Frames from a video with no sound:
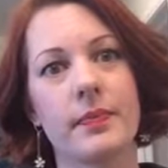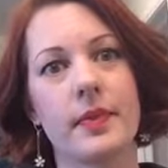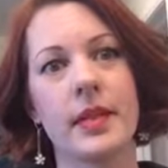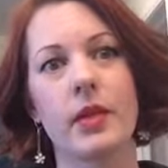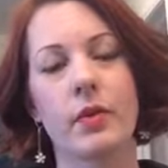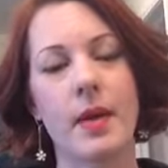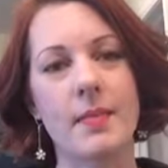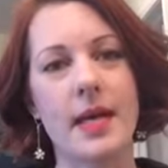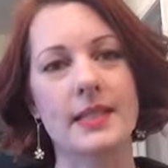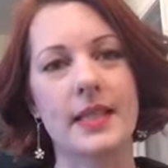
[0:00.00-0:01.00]
my
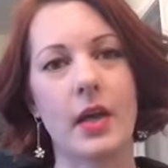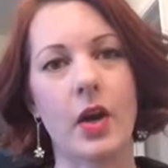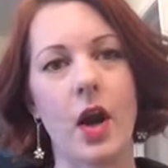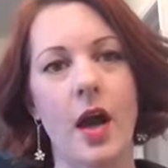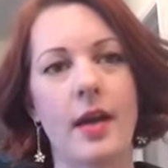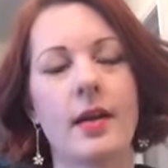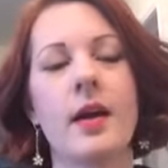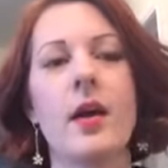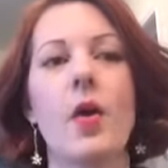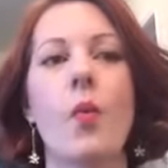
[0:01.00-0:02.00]
mascara on.
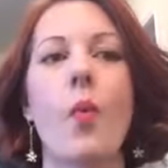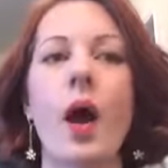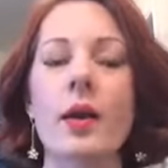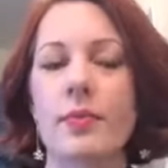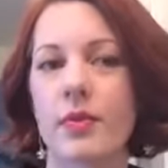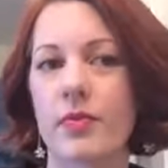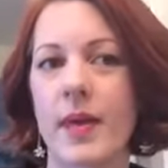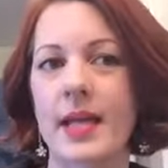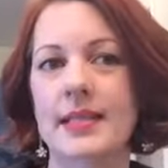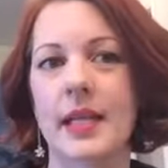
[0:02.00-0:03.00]
Waterproof
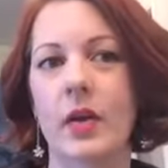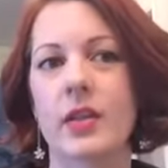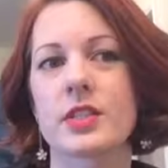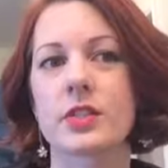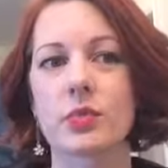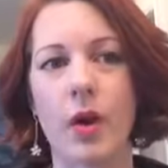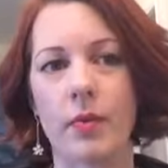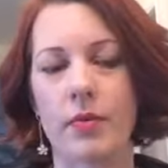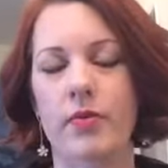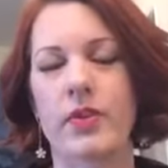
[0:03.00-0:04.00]
mascara is just
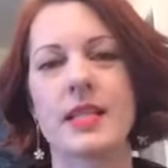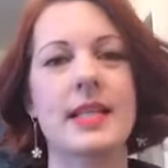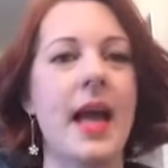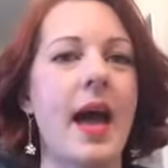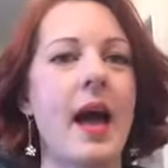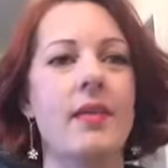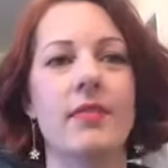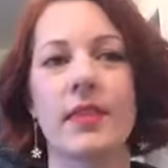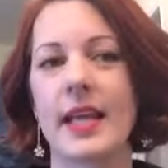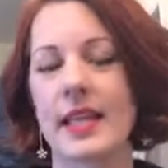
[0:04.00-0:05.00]
waterproof. It doesn't
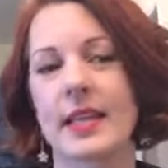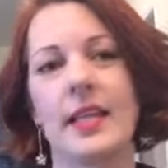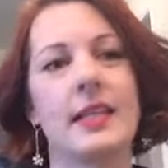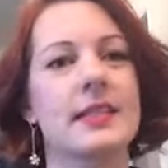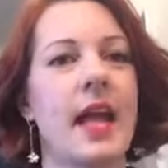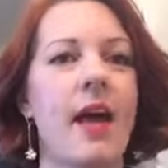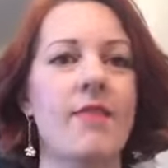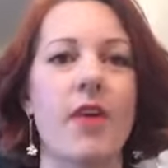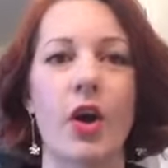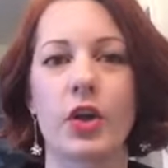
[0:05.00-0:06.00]
have lengthening, it doesn't
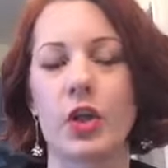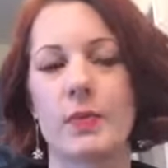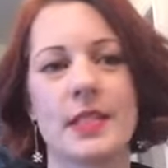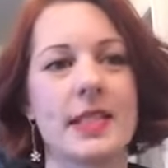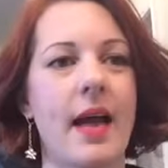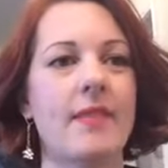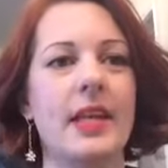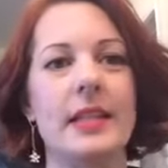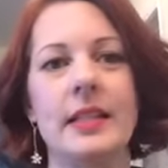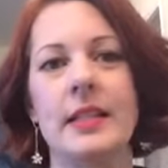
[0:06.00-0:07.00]
have volume, it doesn't have
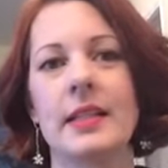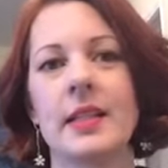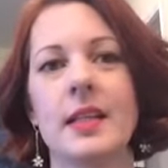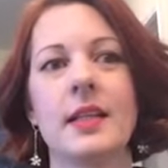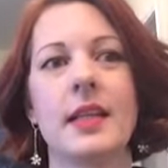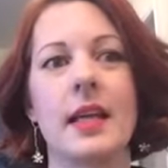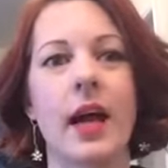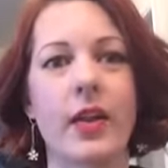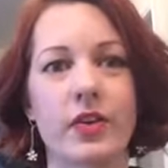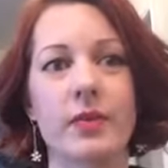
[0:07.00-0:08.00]
anything
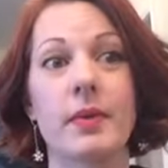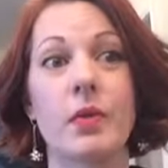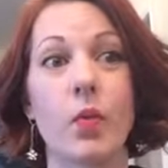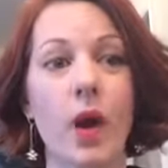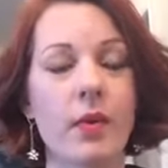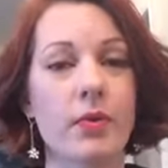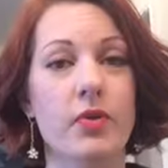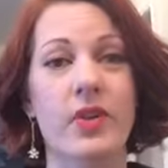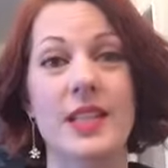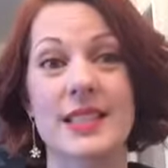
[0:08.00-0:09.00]
other than being
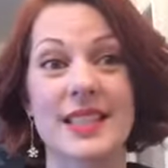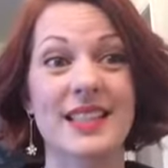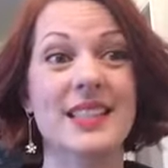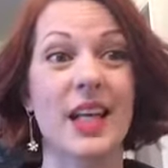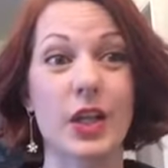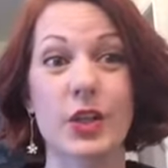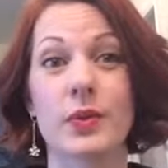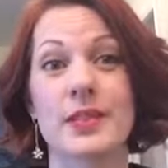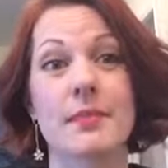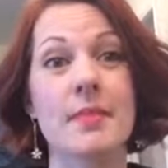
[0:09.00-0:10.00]
waterproof, and it sticks like glue.
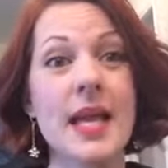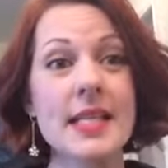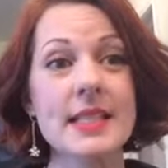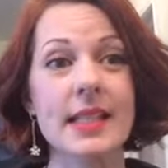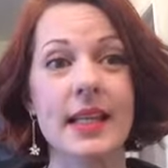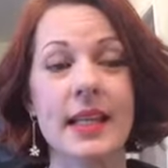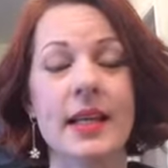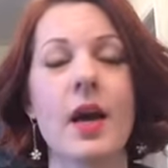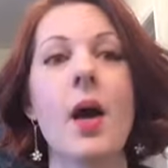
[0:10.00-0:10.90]
It's amazing,